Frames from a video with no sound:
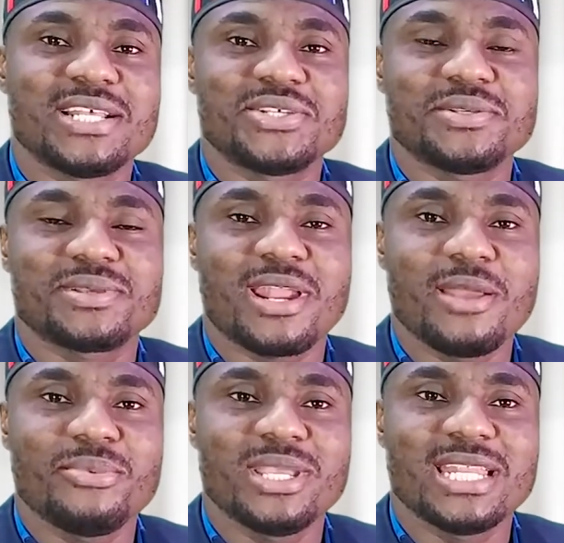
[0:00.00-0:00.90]

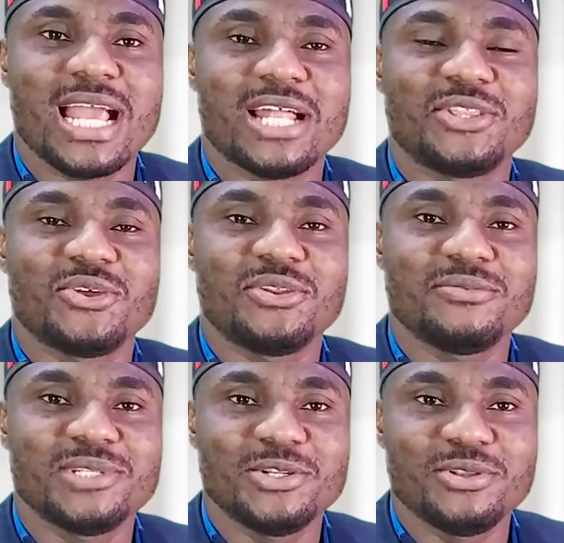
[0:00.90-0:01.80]
subscribing and turn on
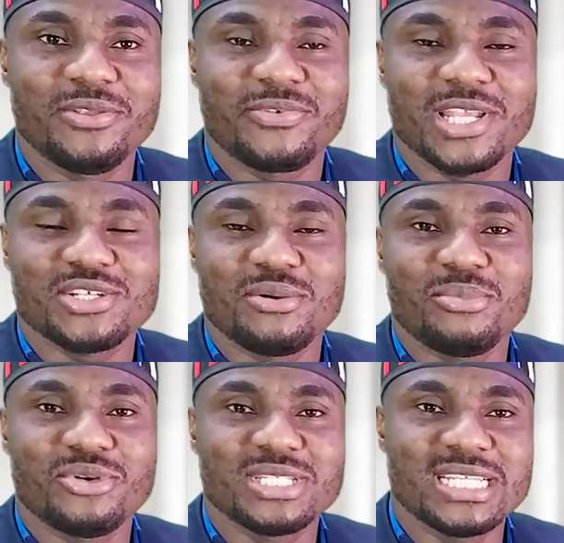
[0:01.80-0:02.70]
the notification
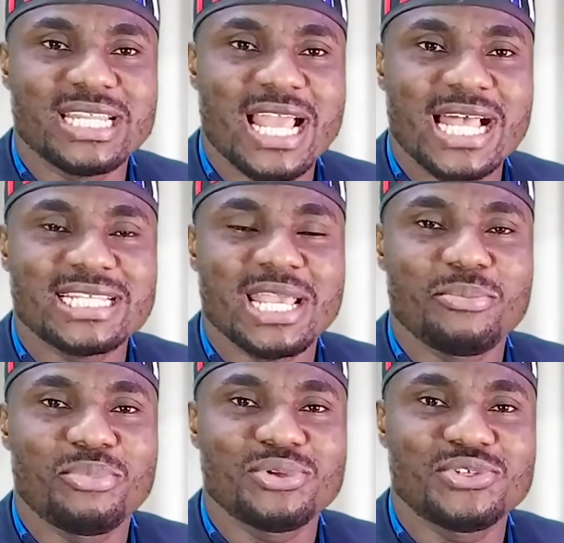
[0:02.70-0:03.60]
button as I
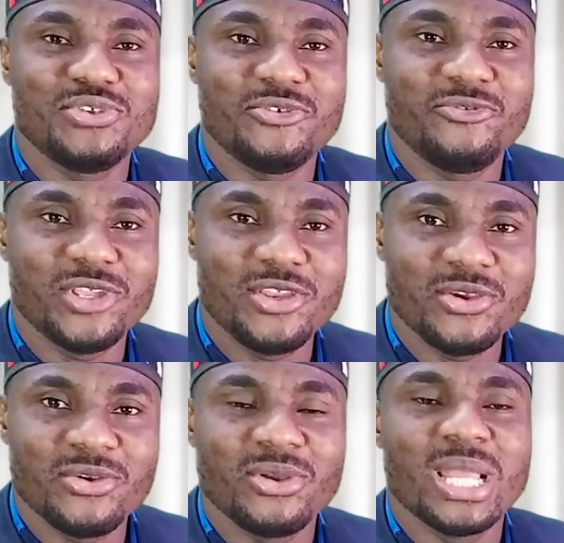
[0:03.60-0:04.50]
post new video